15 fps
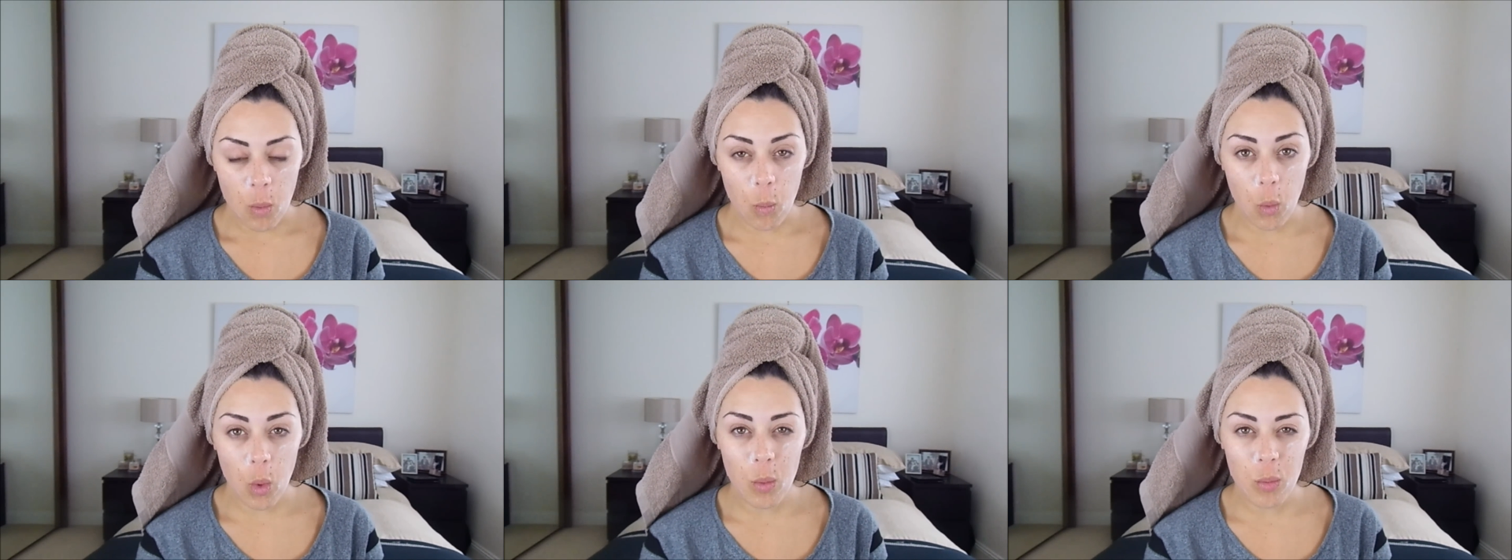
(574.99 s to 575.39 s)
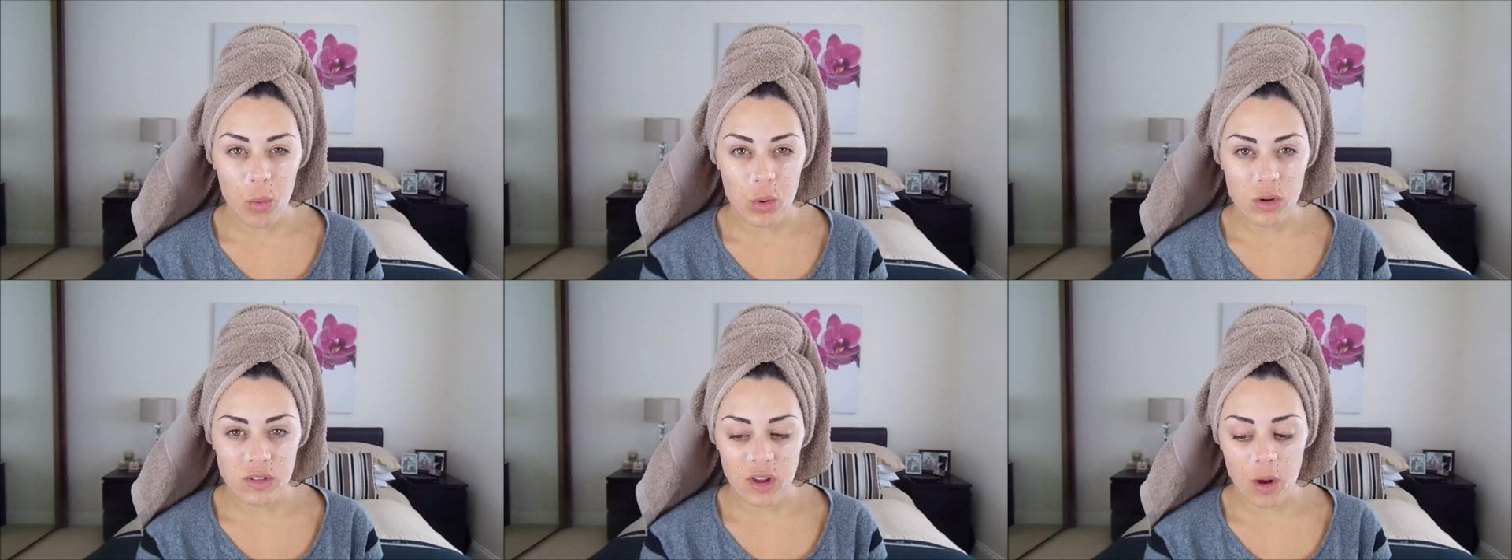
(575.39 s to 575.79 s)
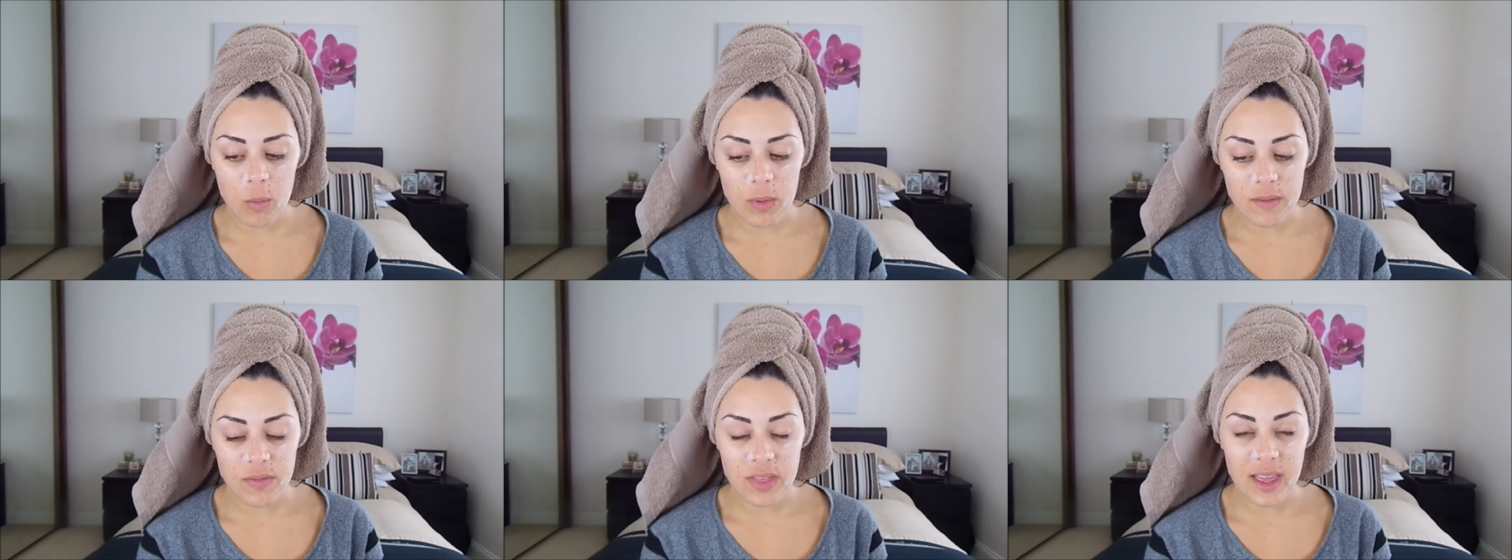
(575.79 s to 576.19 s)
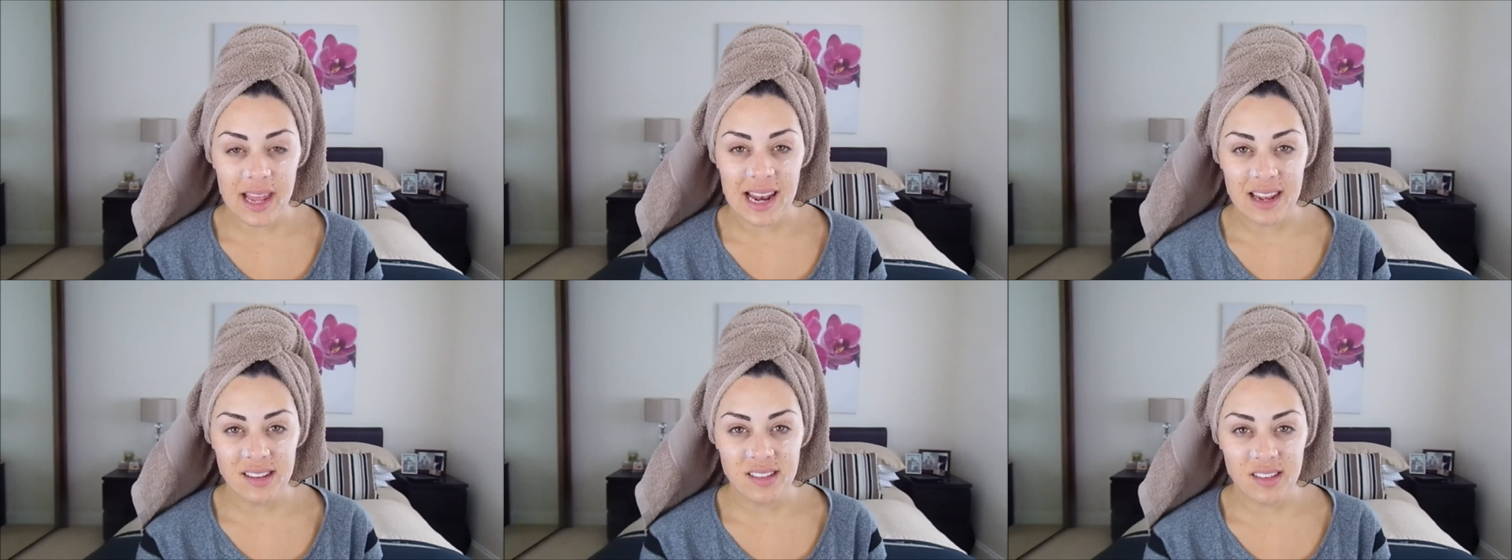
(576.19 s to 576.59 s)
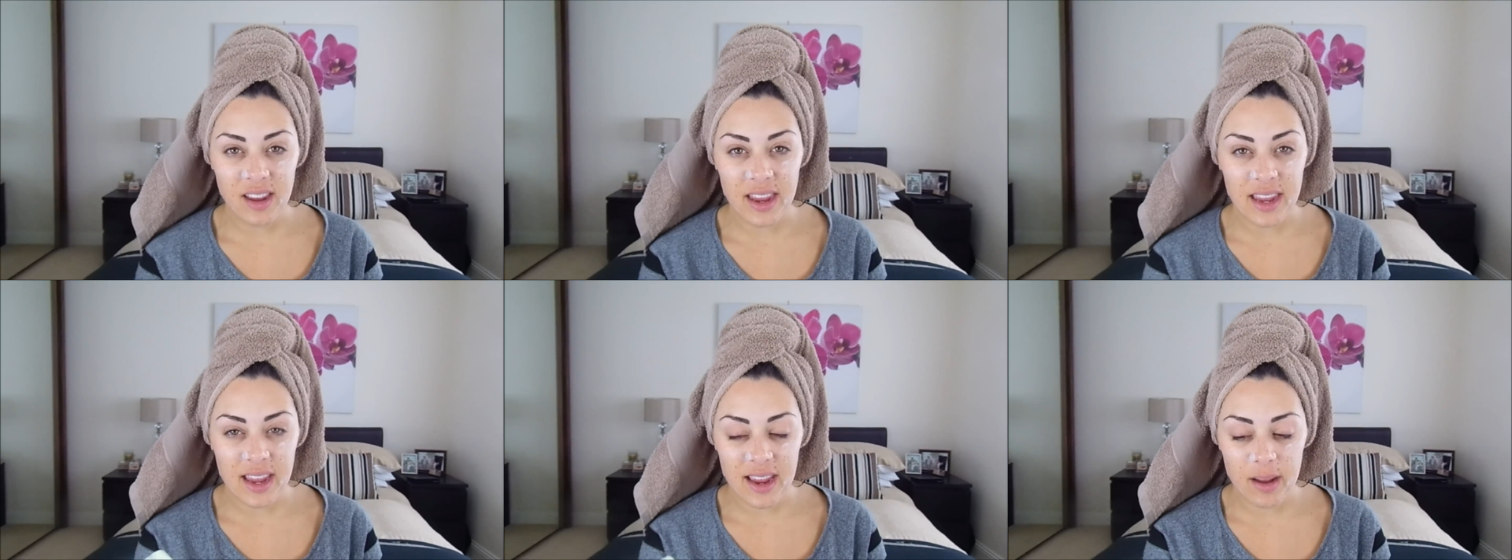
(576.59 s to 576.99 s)
warm water with the cleanser,
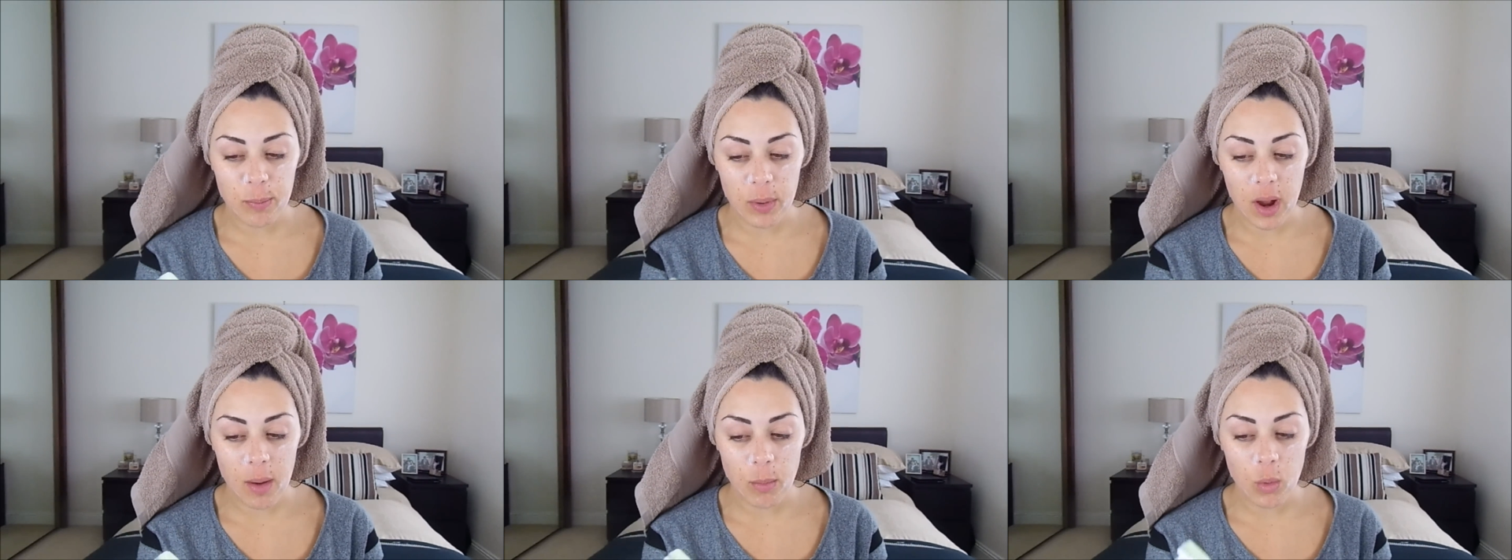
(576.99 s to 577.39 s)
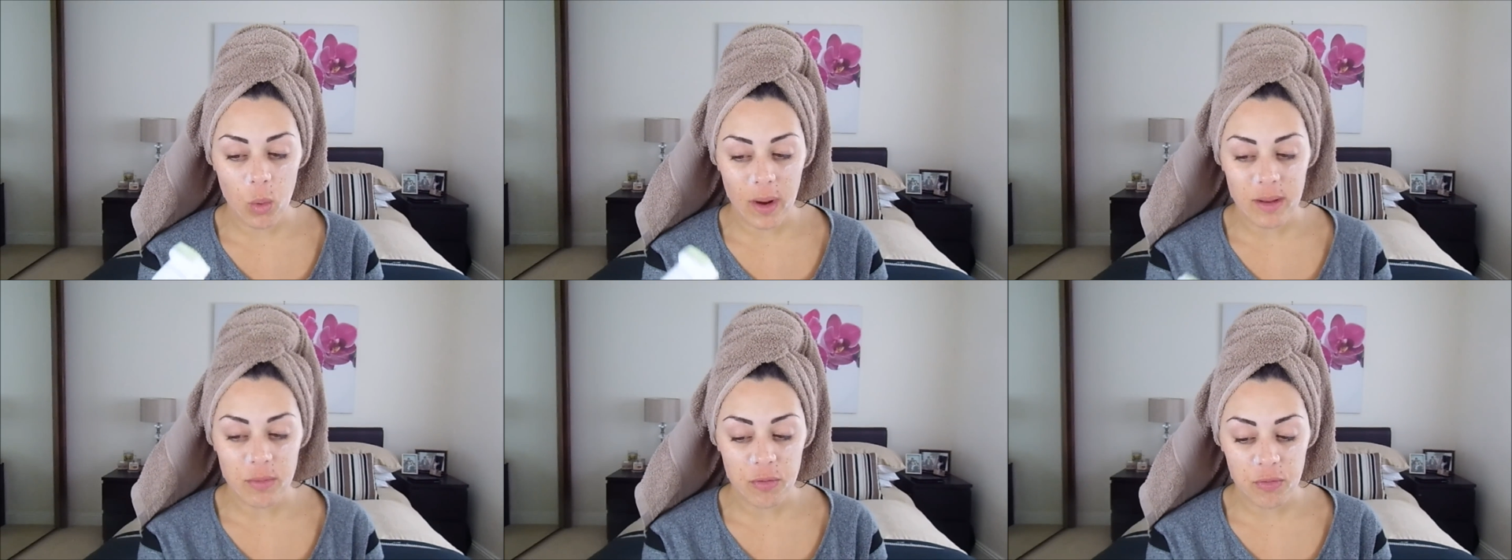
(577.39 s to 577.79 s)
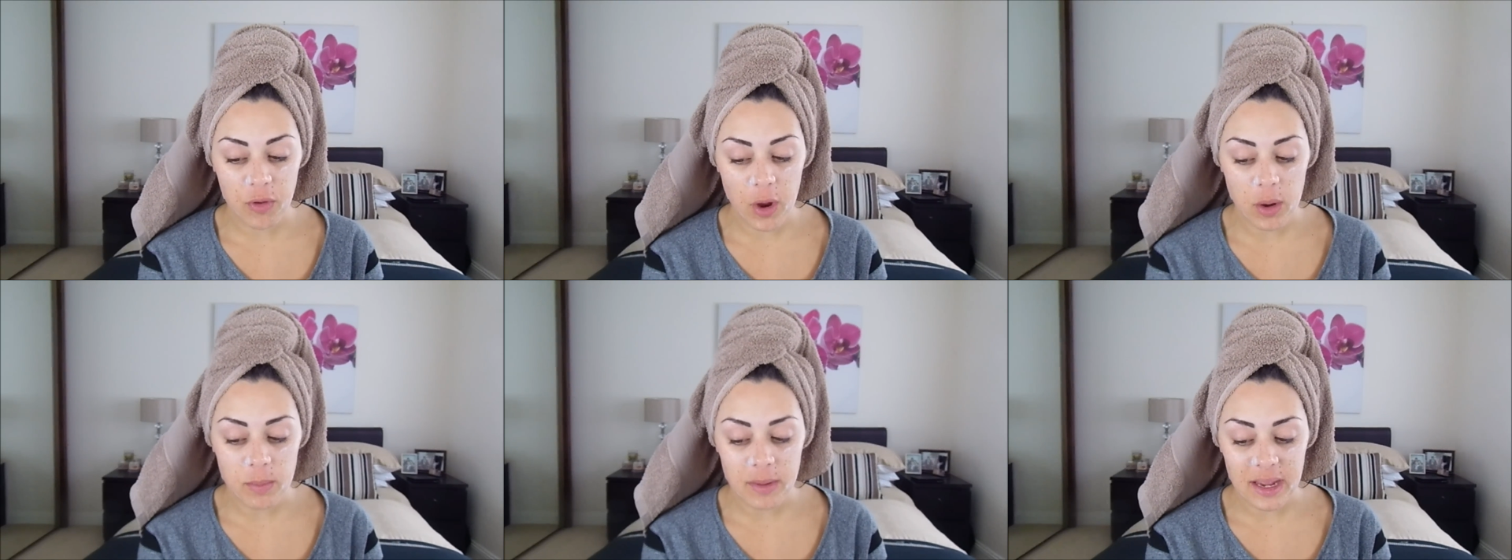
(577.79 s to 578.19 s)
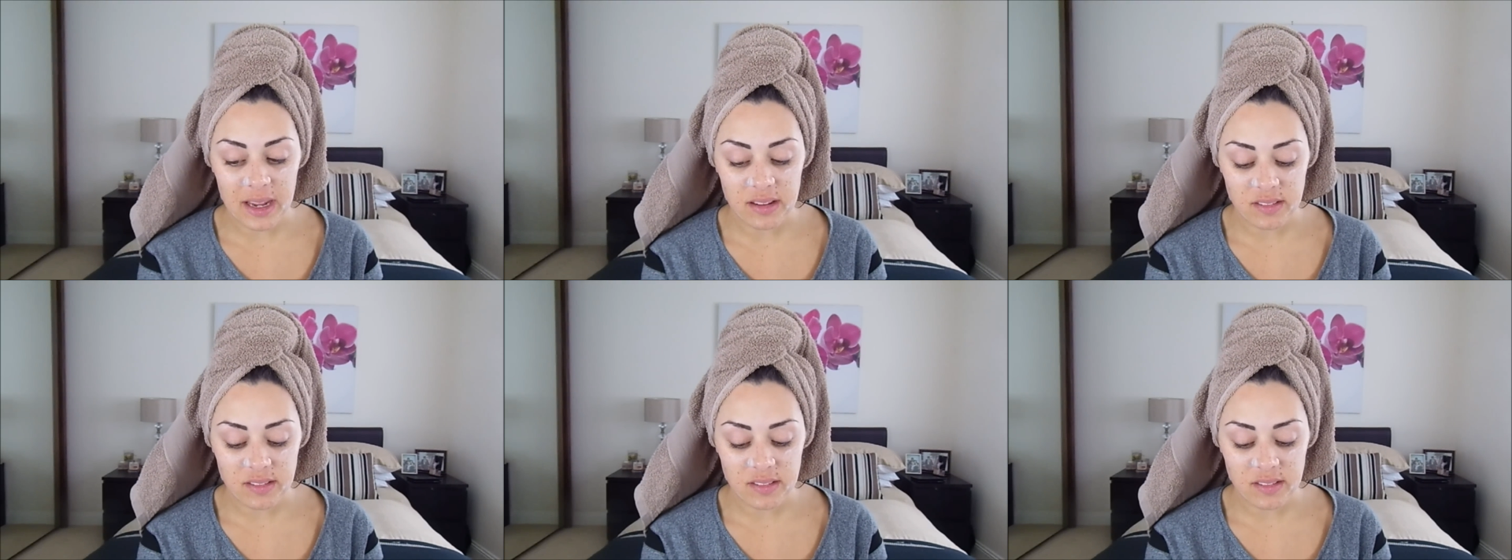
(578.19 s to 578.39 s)
it can become quite foamy.